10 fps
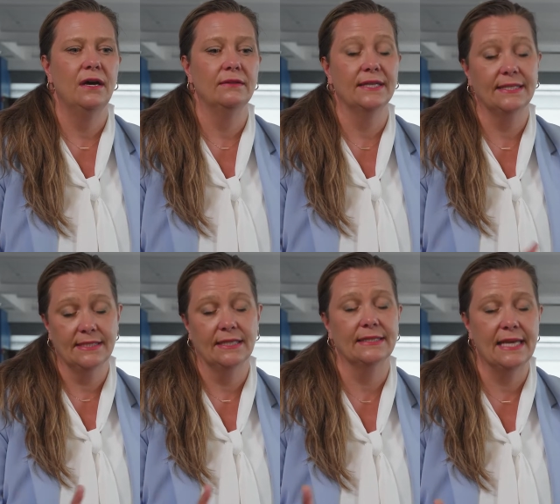like I
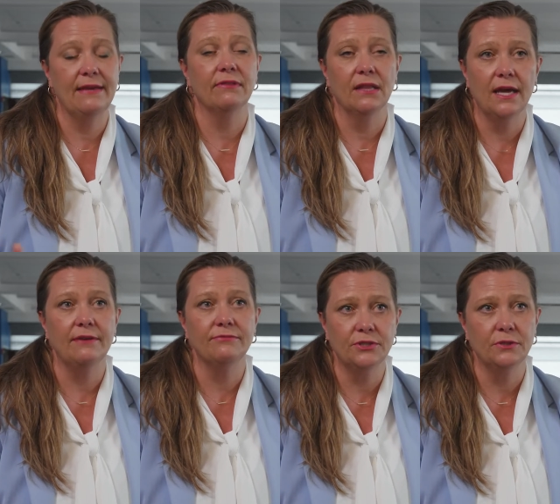said, gave
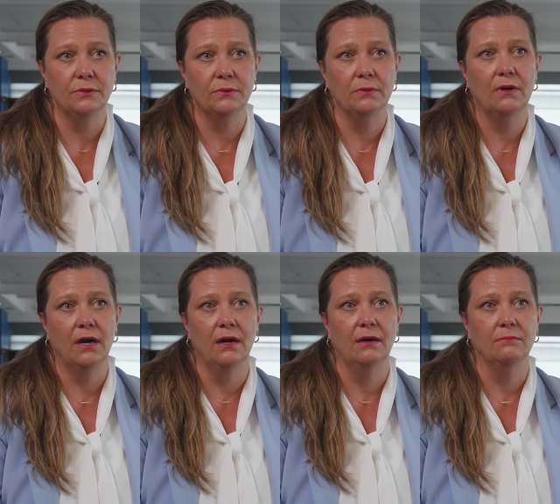life to
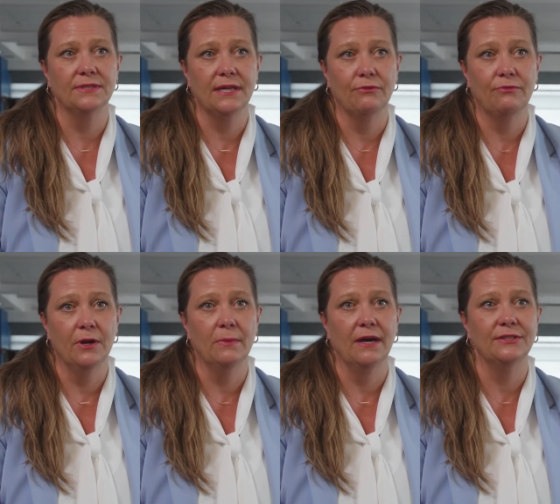South
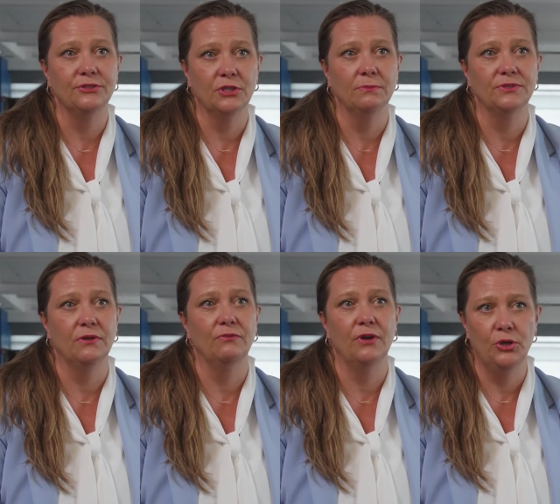Fairmont in terms
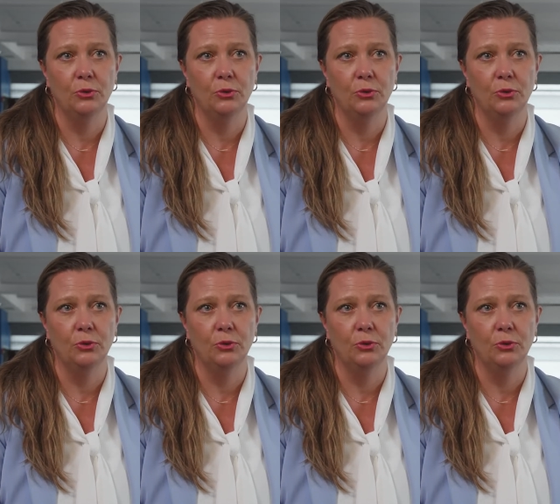of a new